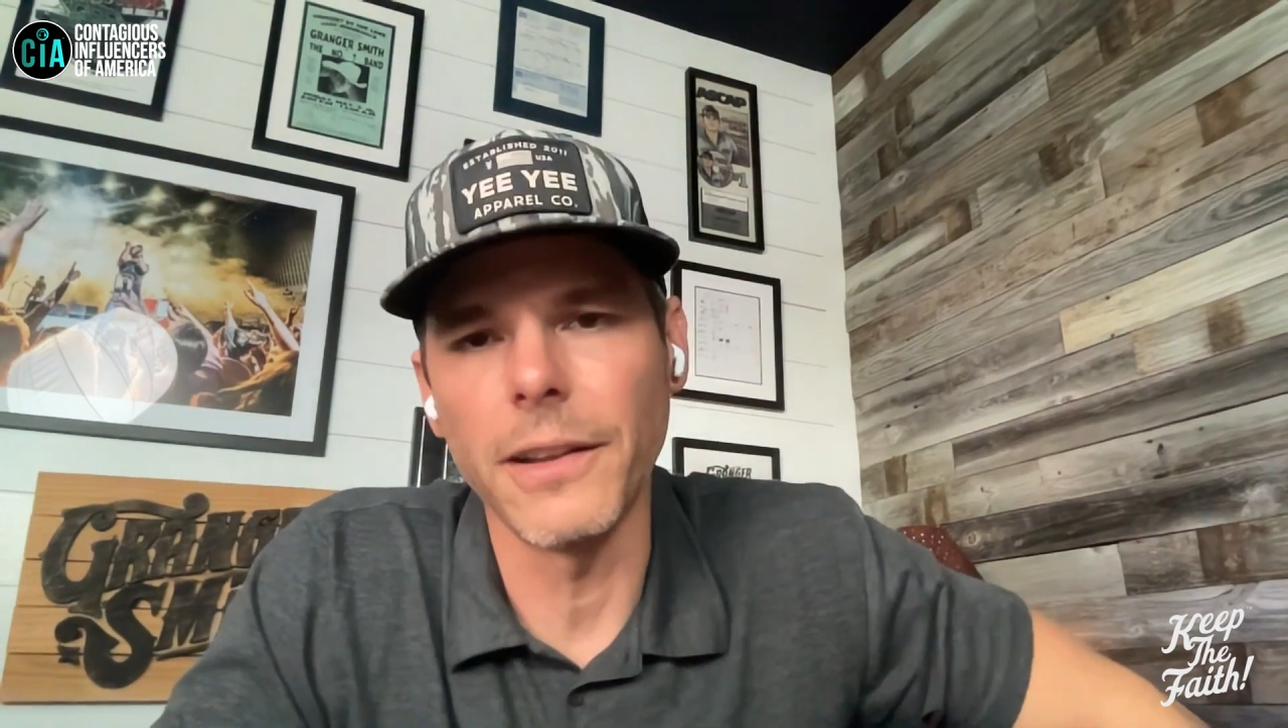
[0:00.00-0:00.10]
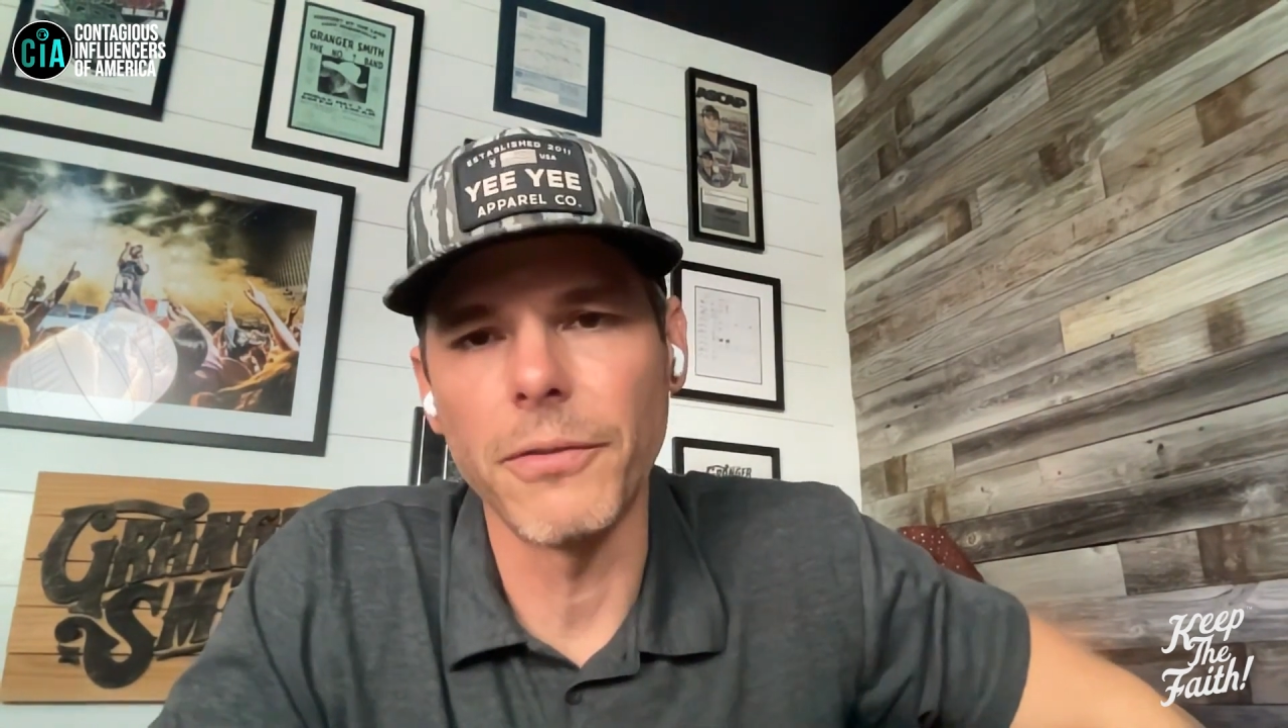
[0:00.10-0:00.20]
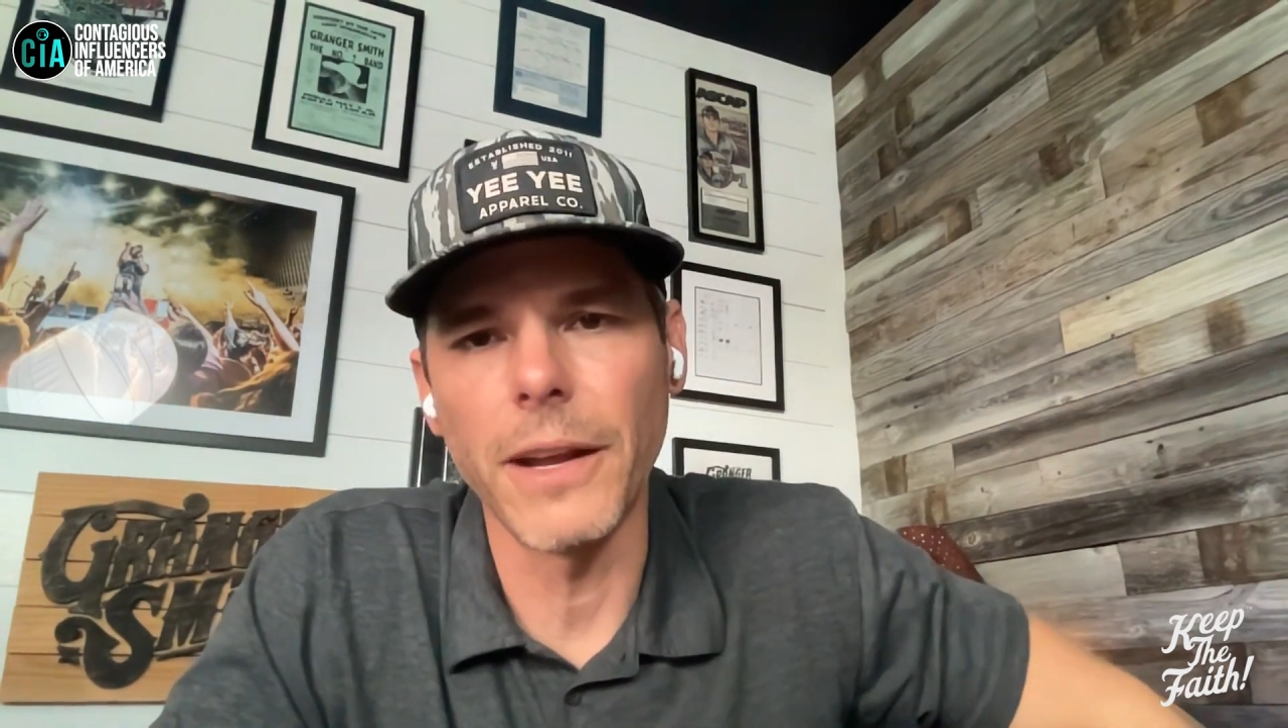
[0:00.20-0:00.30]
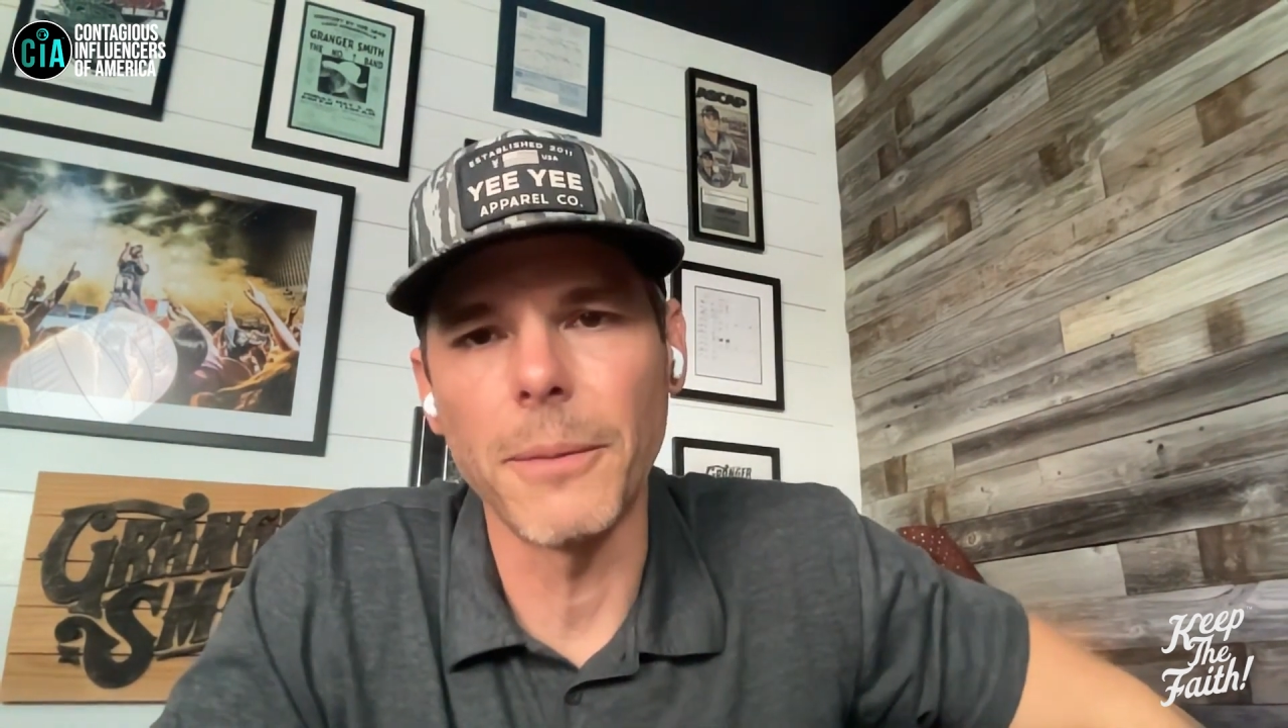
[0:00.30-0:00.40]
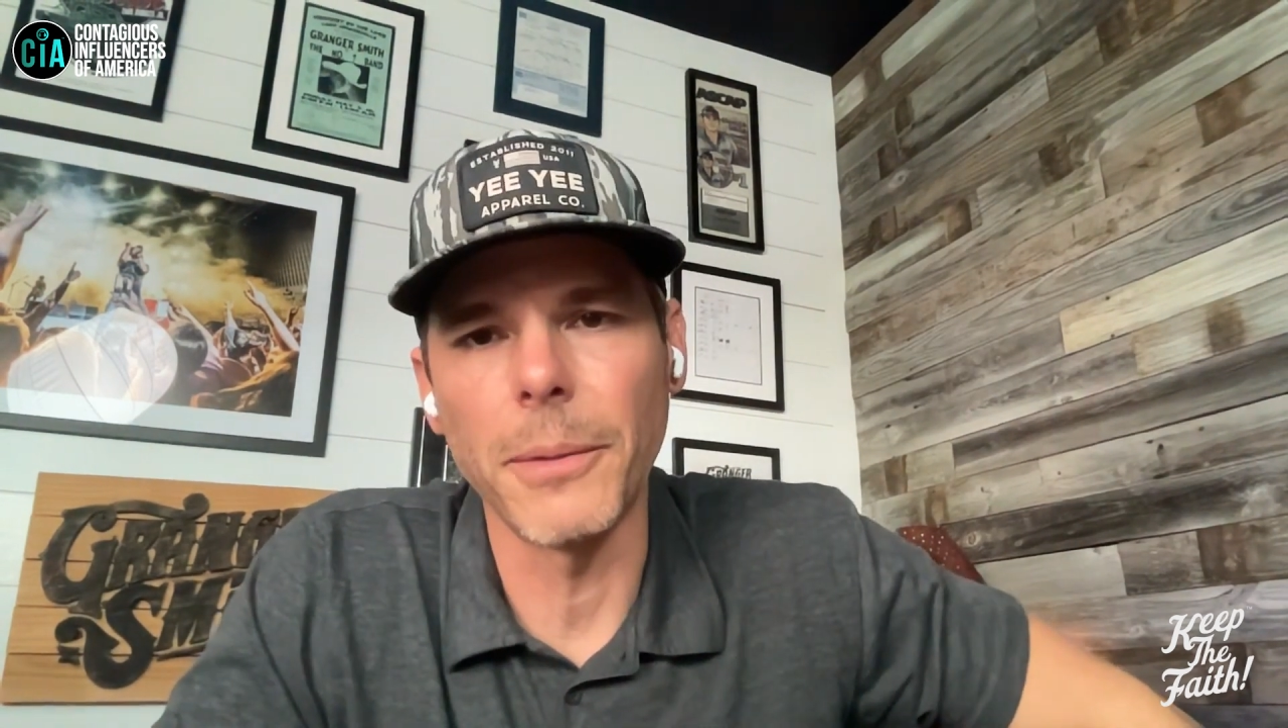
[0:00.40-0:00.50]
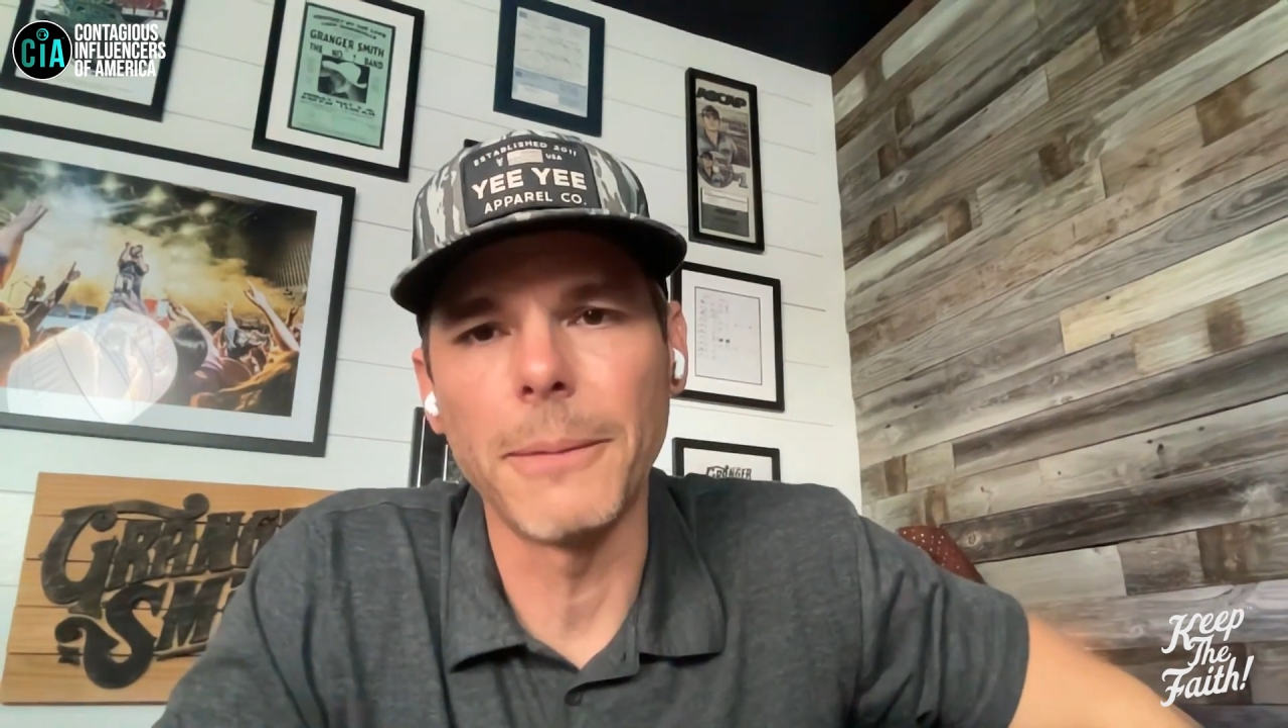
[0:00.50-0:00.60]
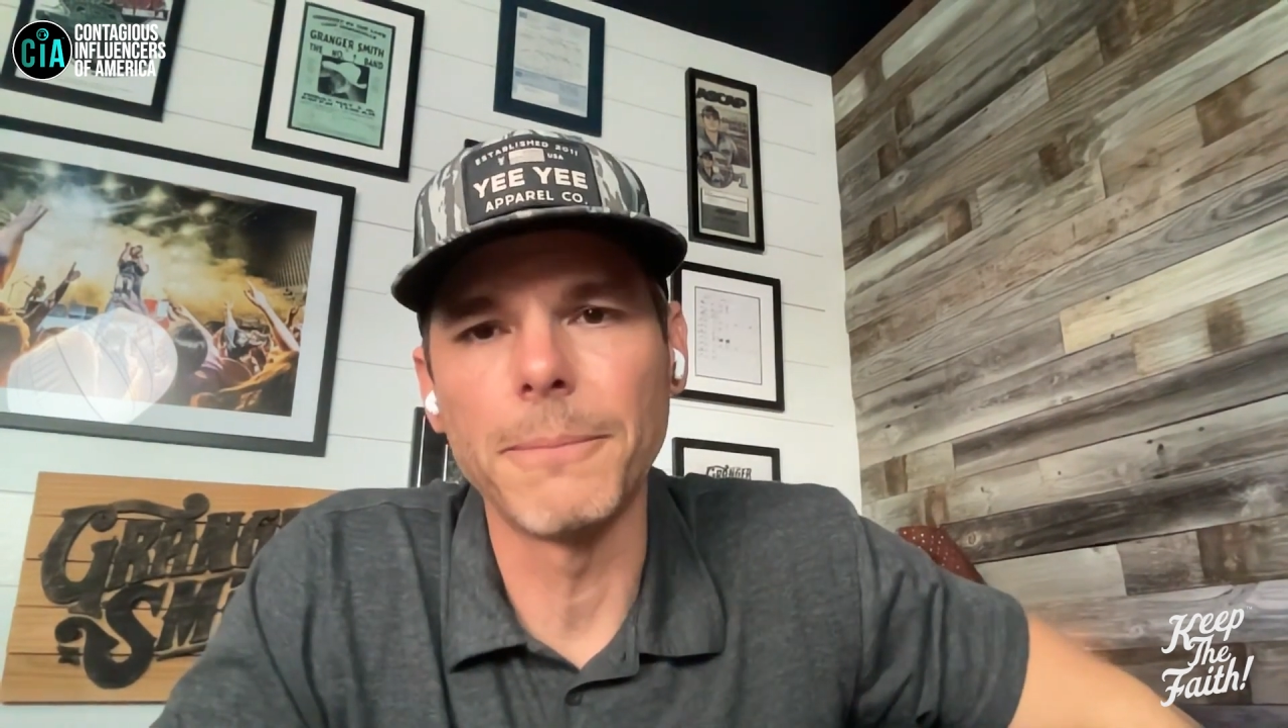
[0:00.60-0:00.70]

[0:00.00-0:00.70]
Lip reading: the family.